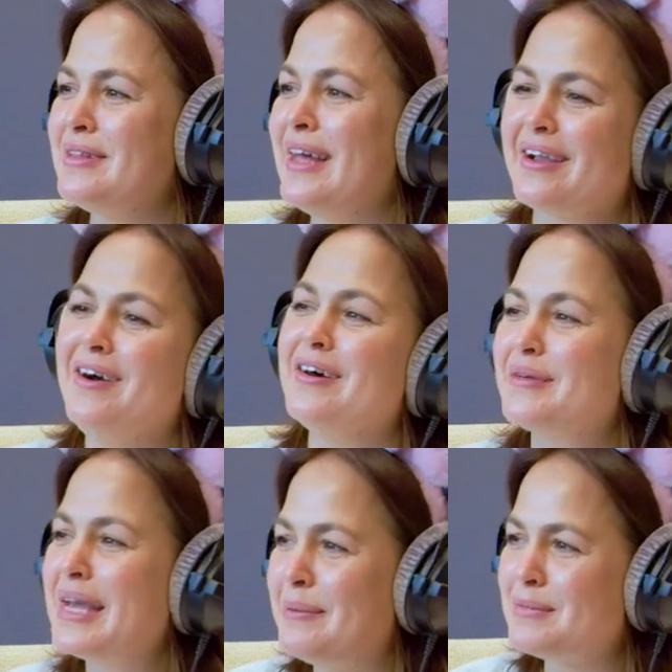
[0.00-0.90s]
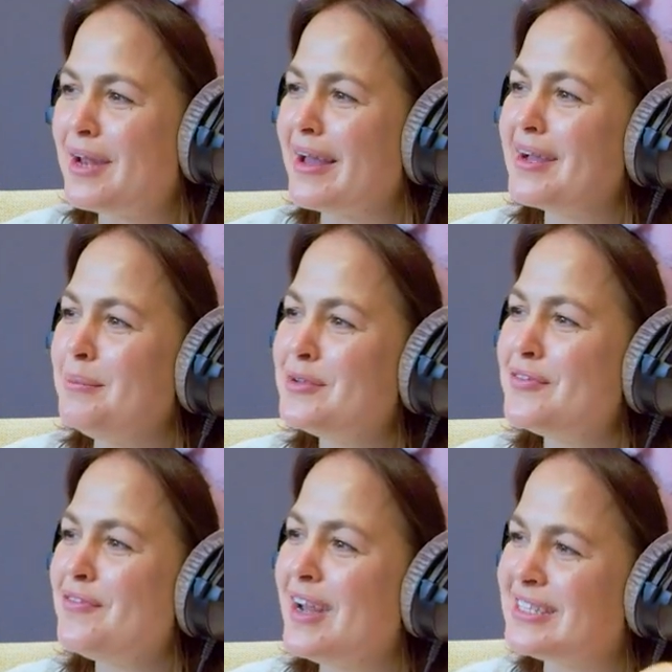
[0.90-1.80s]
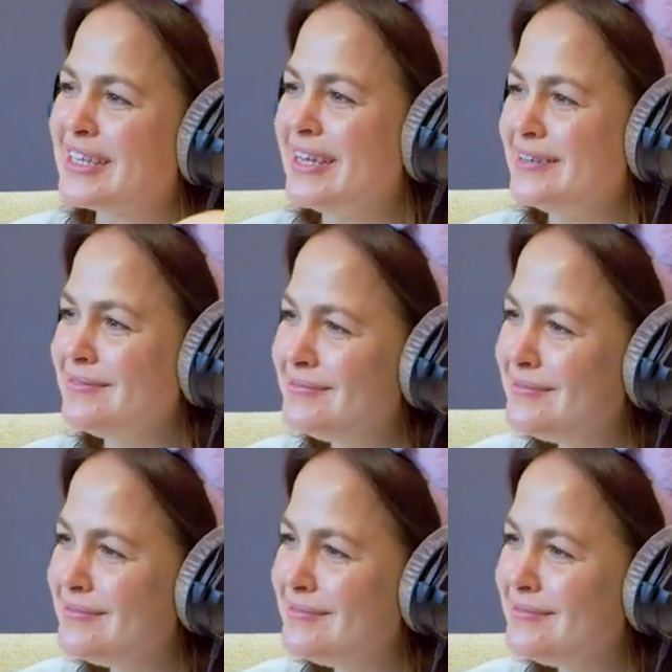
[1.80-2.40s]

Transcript: that kind of comes flooding in?